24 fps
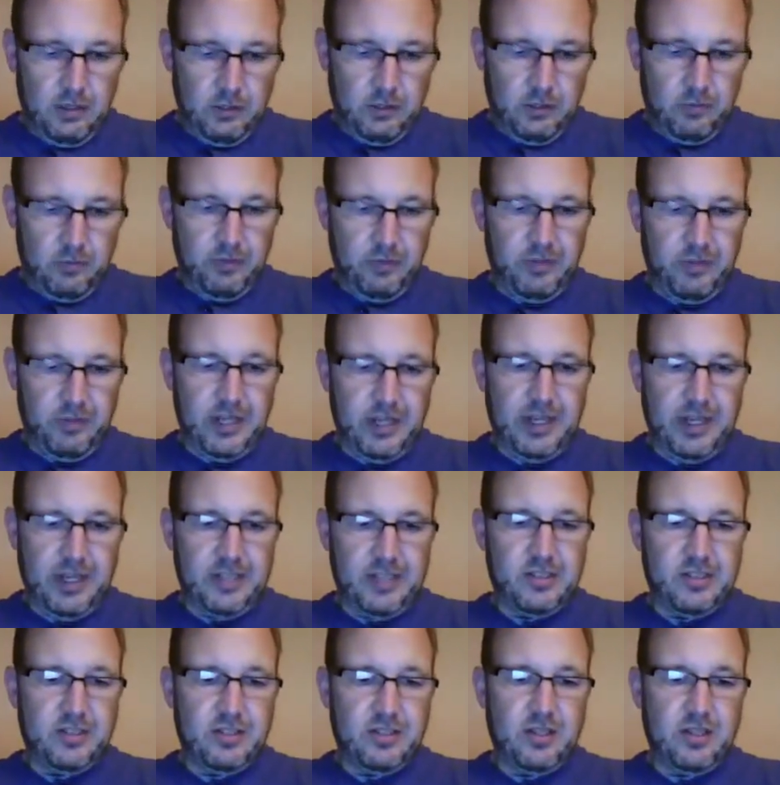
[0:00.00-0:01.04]
We've
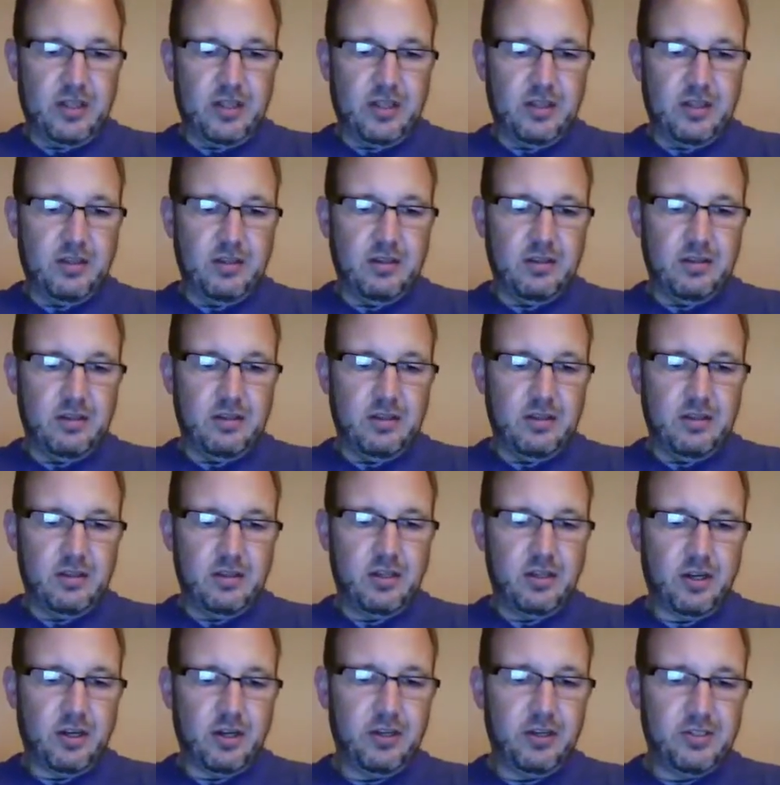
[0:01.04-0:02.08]
got
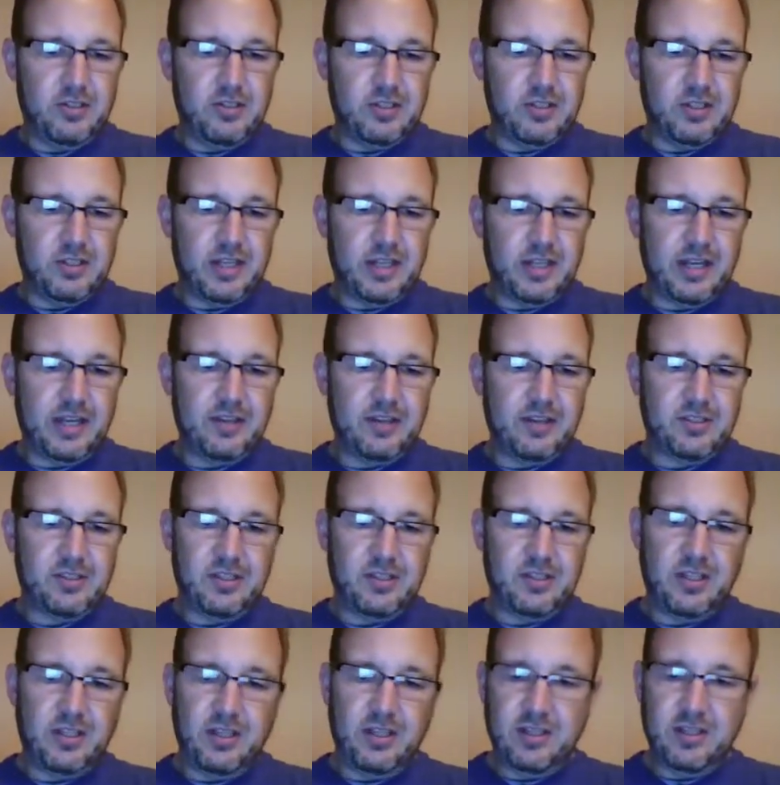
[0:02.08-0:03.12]
Guardians of the
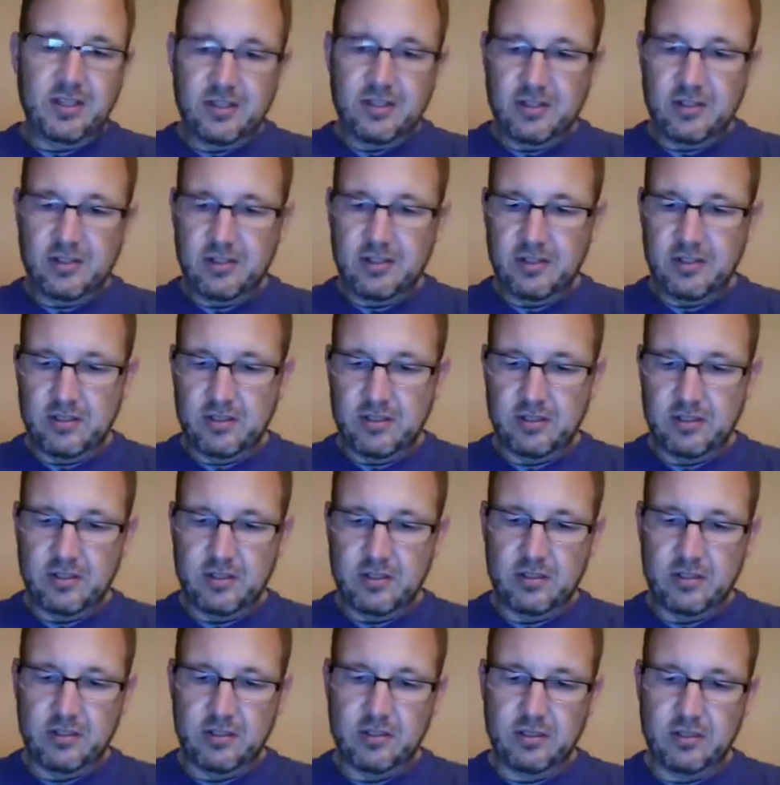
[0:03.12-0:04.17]
Galaxy
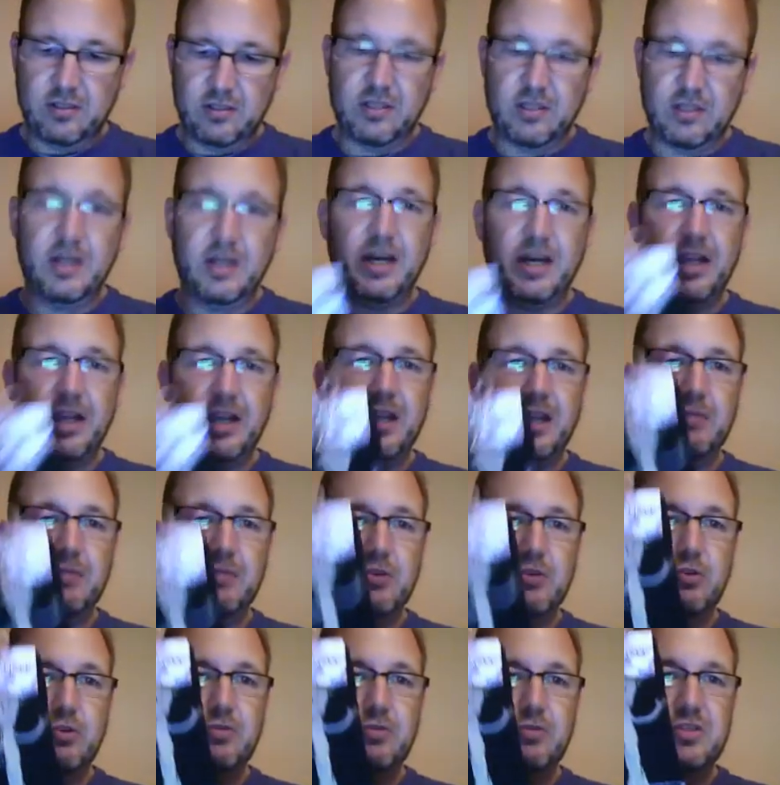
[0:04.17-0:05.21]
I Am
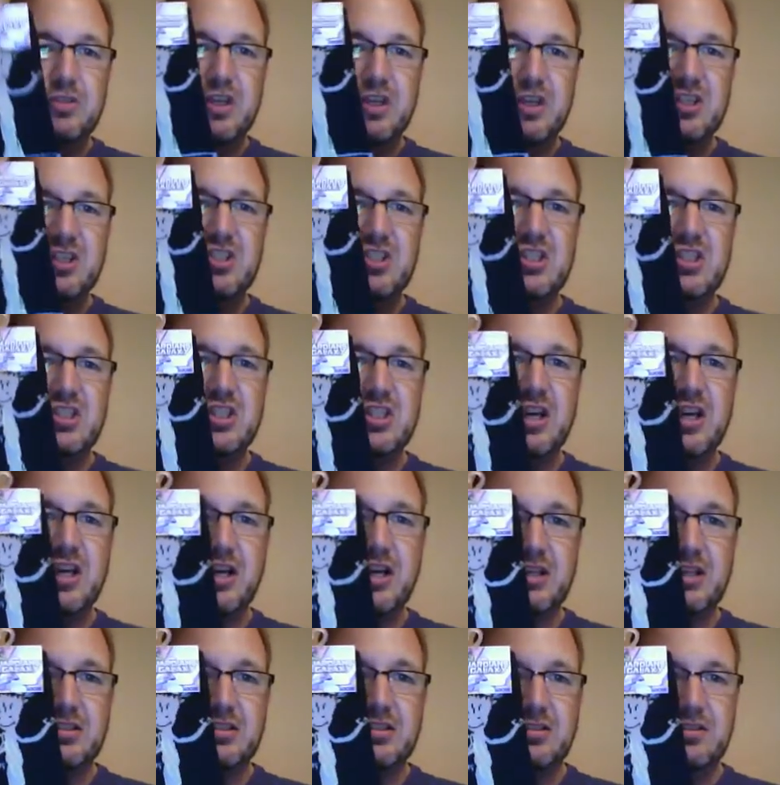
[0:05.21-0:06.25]
Groot
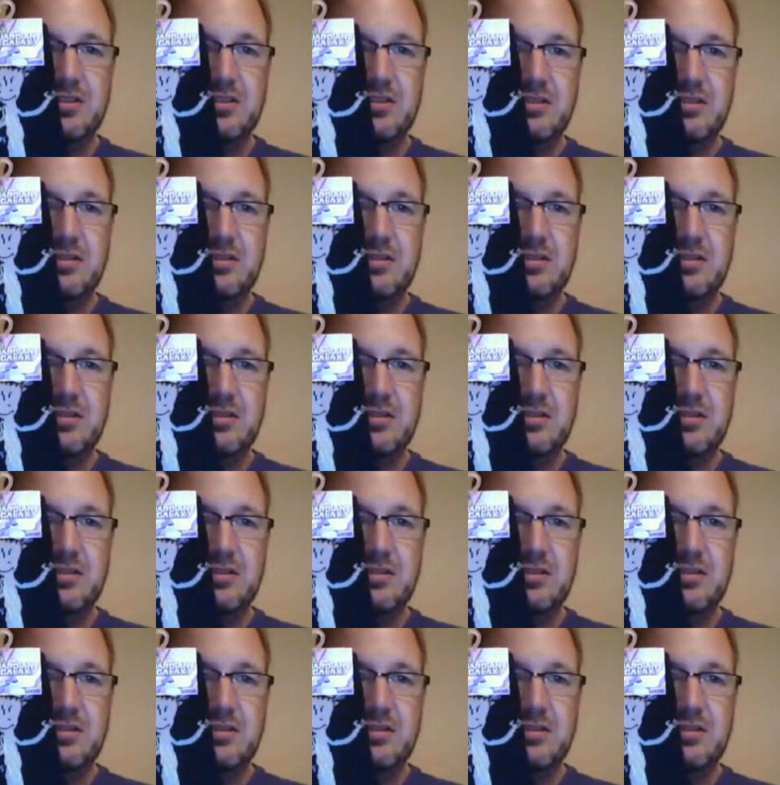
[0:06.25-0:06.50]
socks.